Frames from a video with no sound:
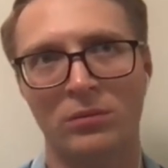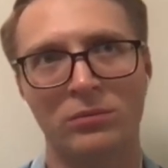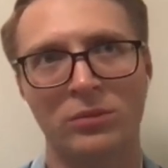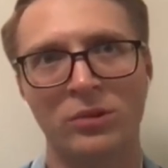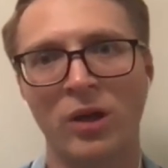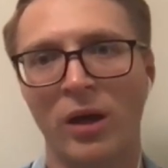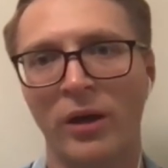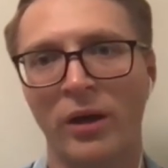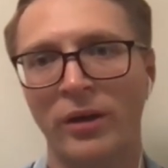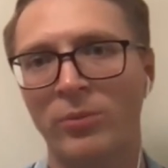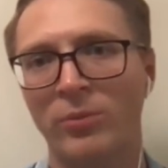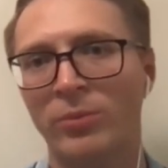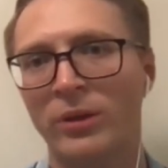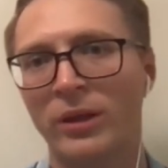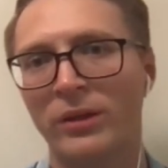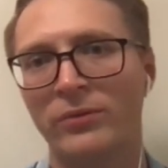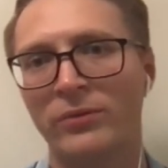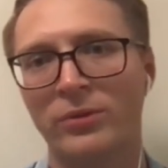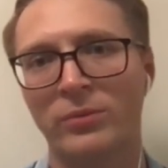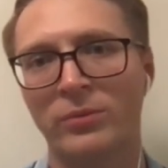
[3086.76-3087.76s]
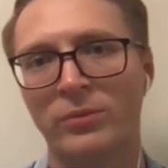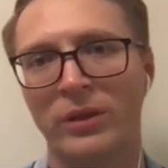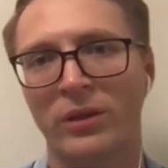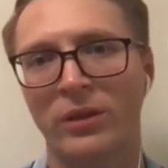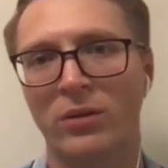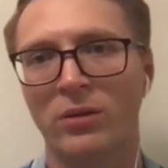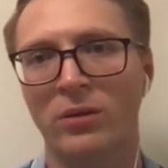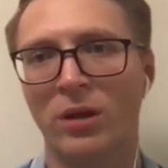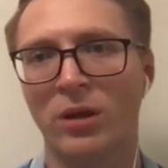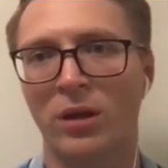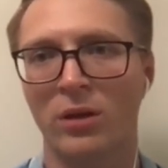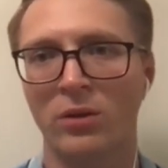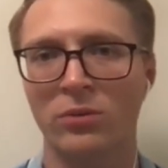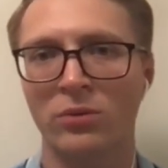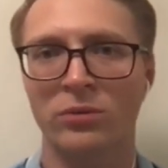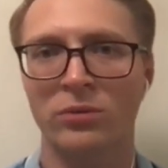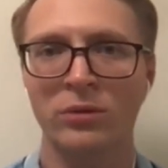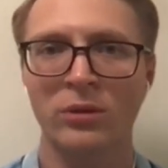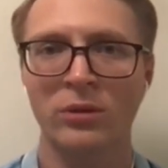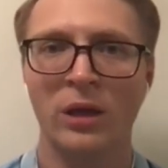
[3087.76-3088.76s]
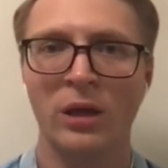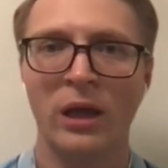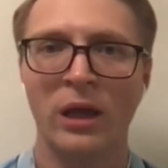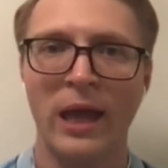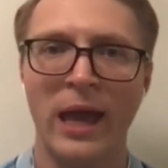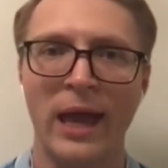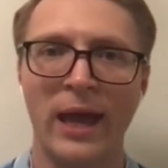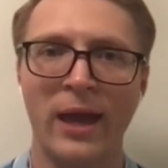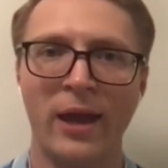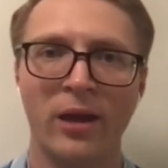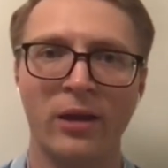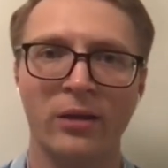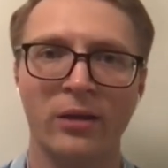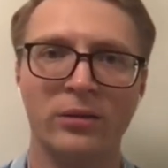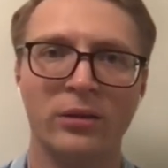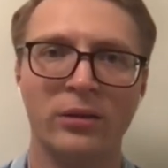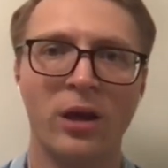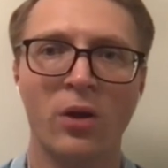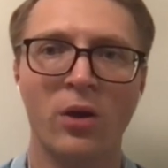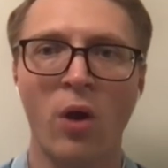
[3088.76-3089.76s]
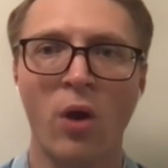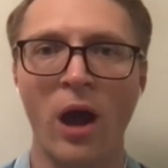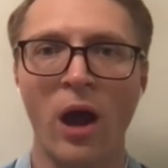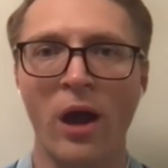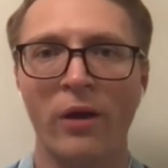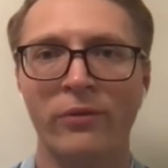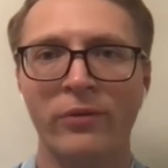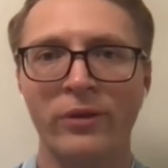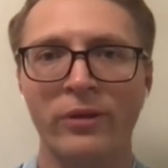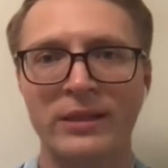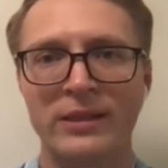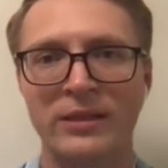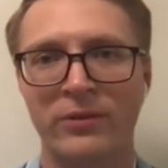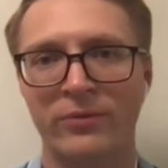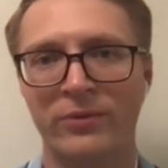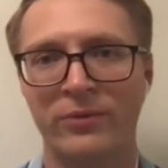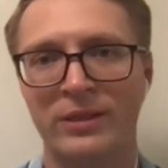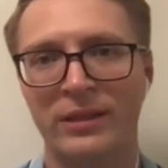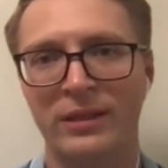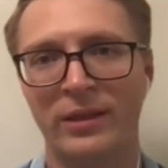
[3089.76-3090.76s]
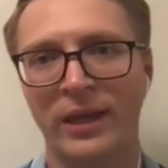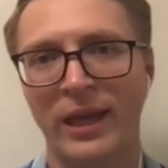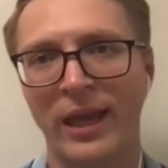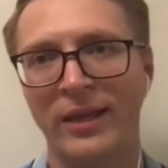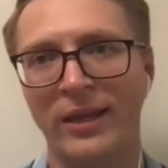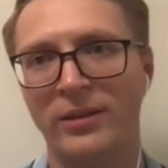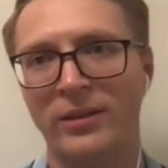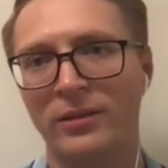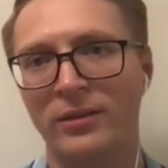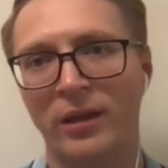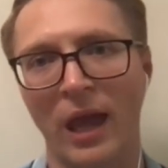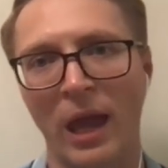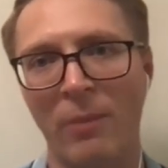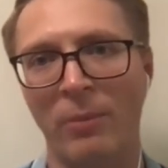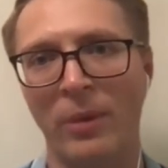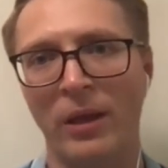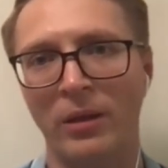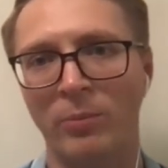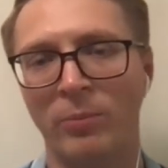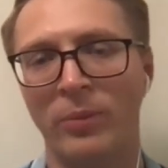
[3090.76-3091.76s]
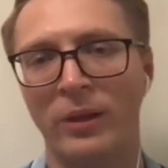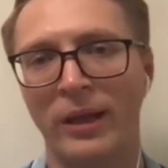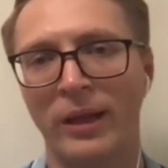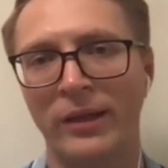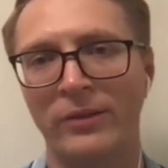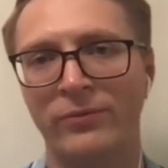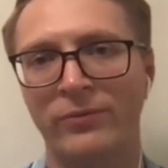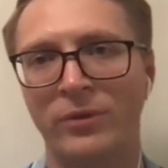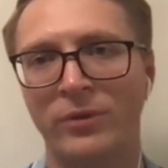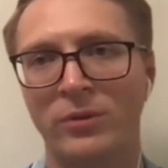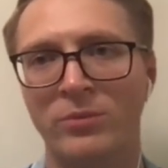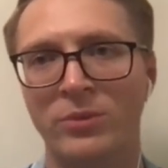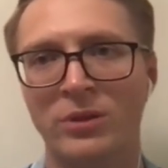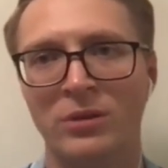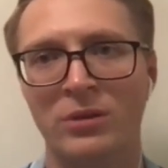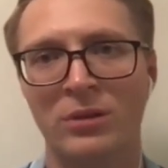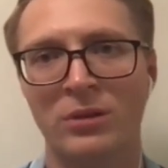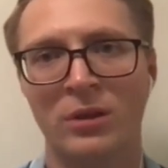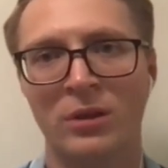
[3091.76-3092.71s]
tiny platform in the cloud and now having sophisticated ML platforms